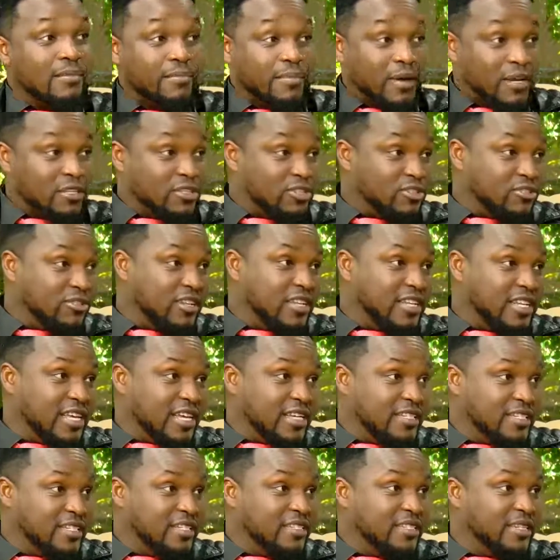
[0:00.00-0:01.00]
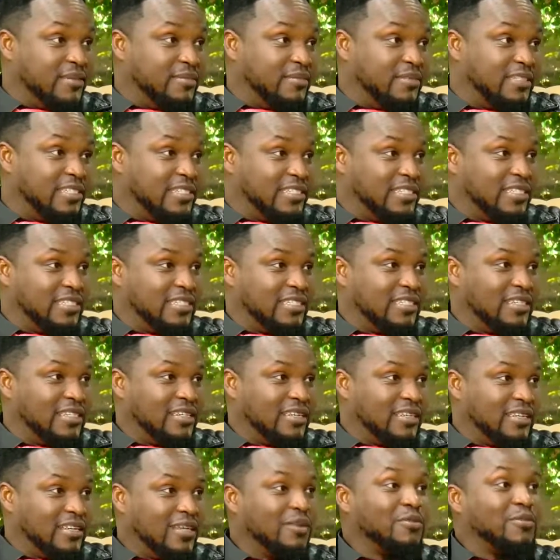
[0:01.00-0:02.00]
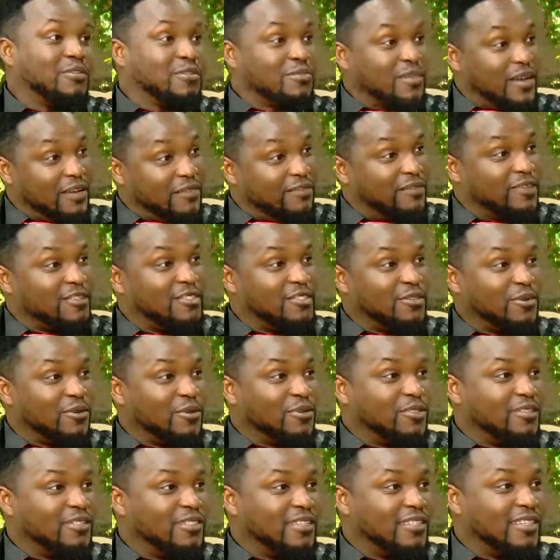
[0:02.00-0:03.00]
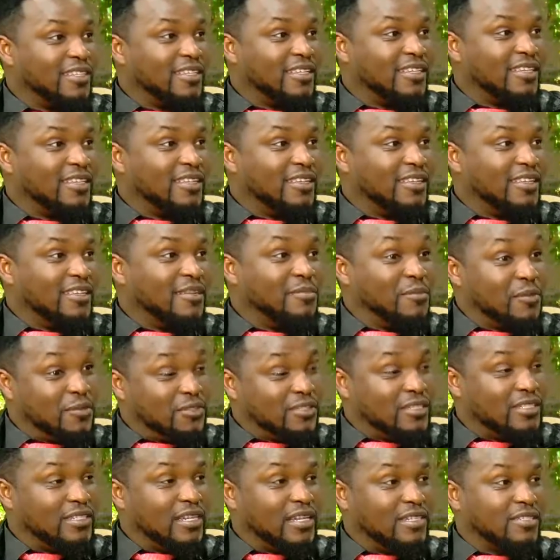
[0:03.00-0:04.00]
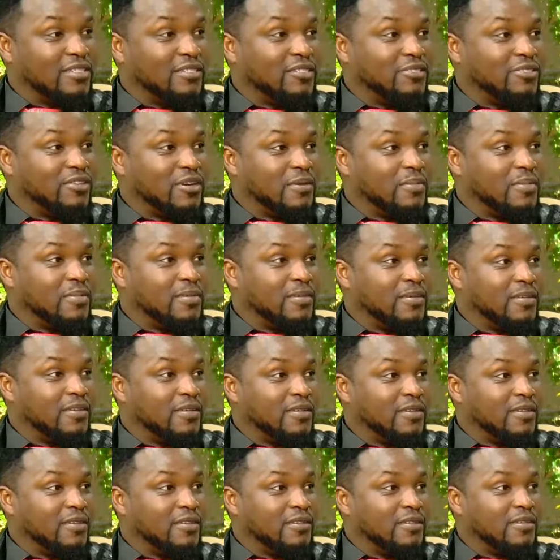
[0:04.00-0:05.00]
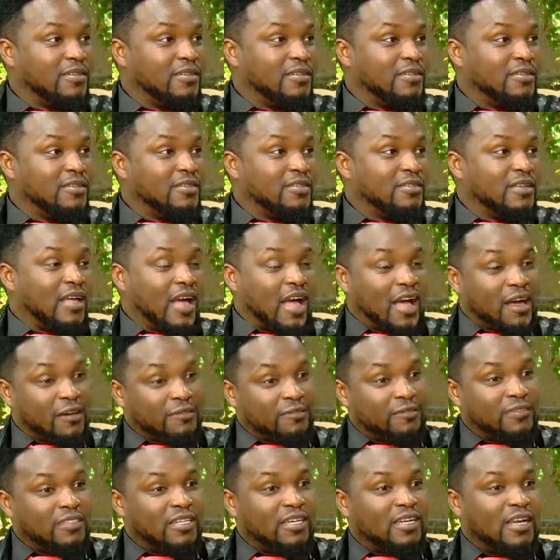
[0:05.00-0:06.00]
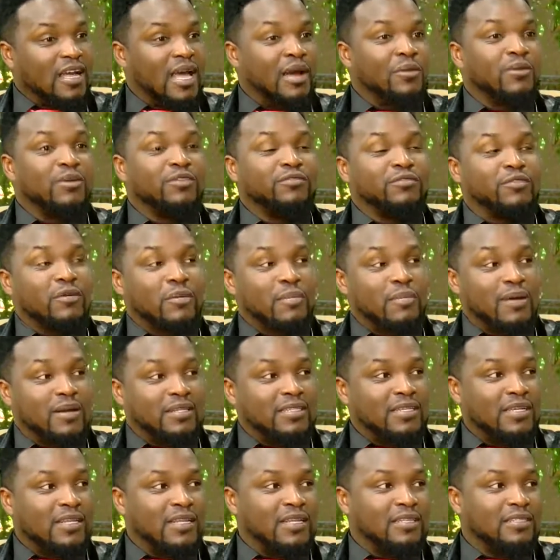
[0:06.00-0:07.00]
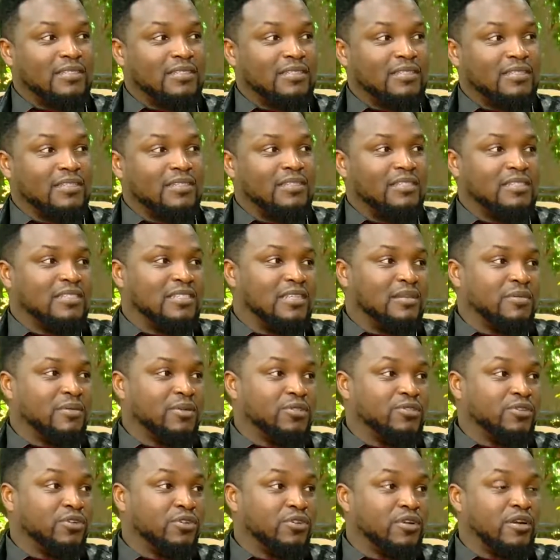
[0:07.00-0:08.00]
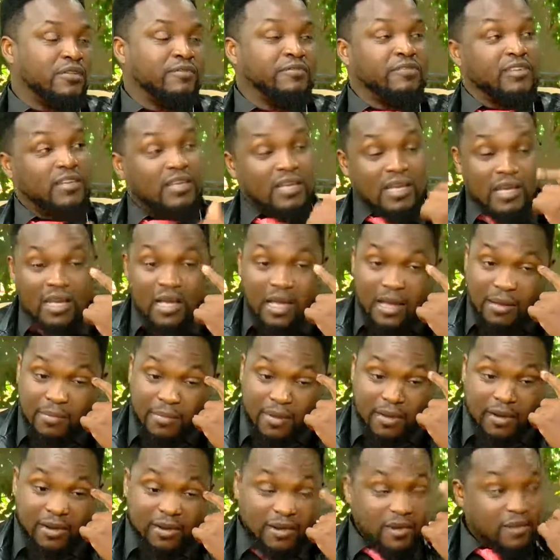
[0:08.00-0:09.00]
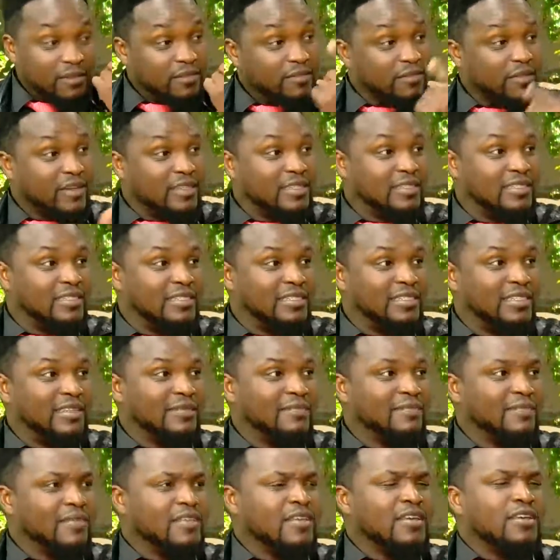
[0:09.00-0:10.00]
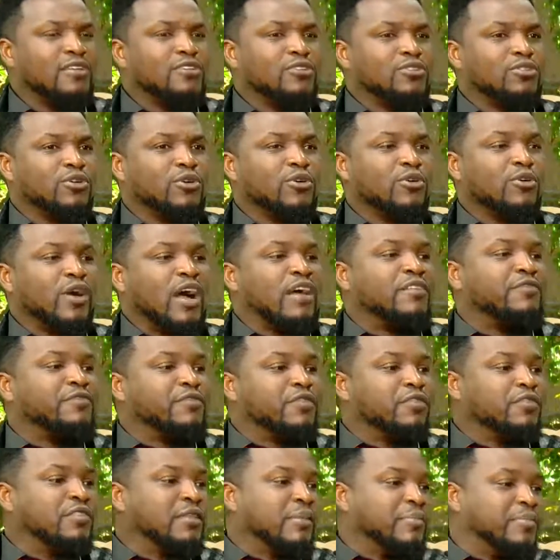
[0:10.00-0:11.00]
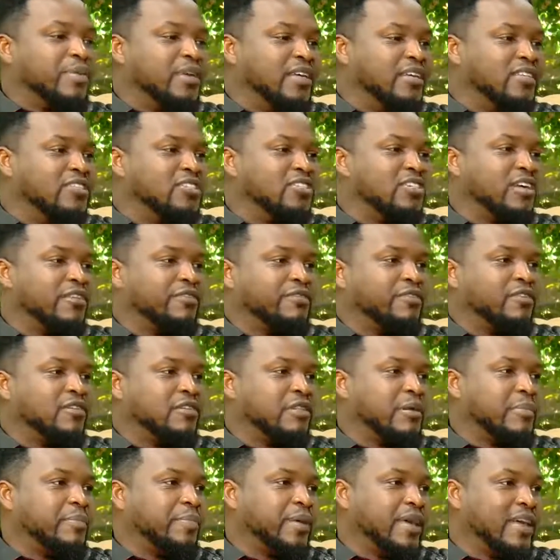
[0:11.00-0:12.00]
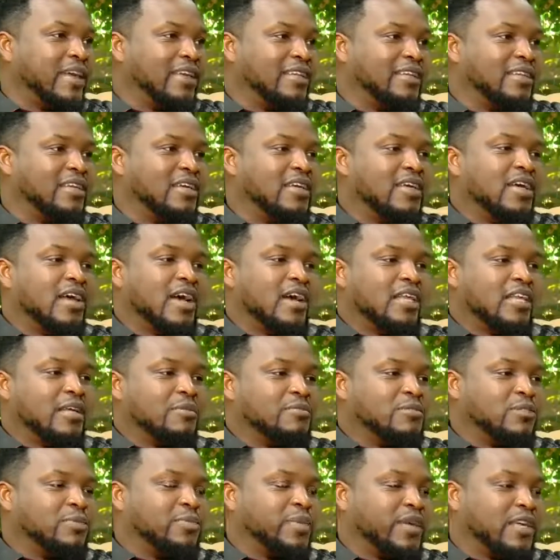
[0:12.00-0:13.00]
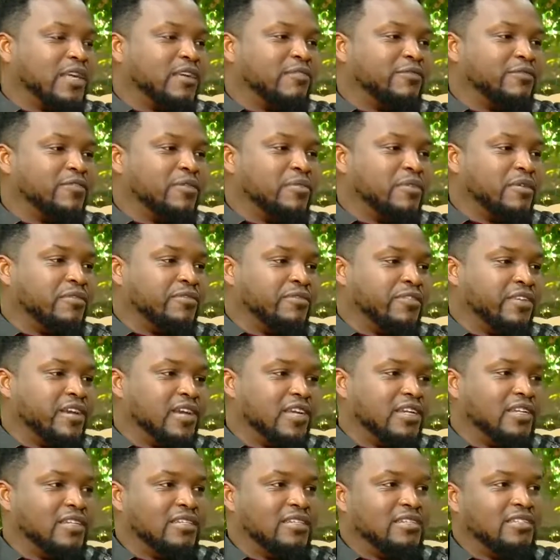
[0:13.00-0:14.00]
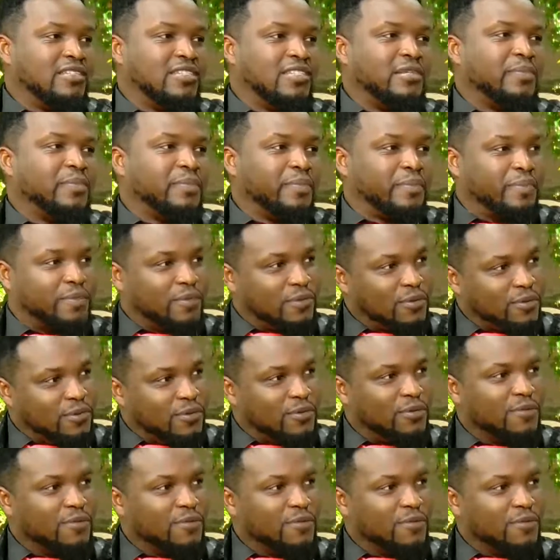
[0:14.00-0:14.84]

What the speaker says: Personally, I did MDD. It was my first course, music, dance, and drama. After I went for a bachelor's in cinematography at Makerere University. So I feel the pinch, I feel the pain, and I'm speaking from a very deep, you know.